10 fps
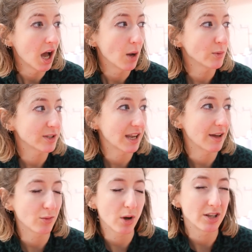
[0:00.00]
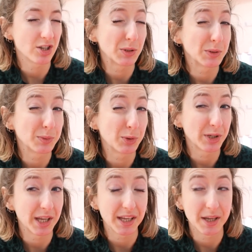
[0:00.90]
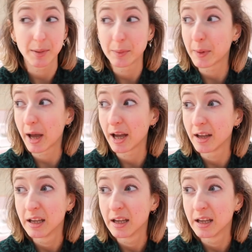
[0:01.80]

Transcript: I was going to have a chilled morning, but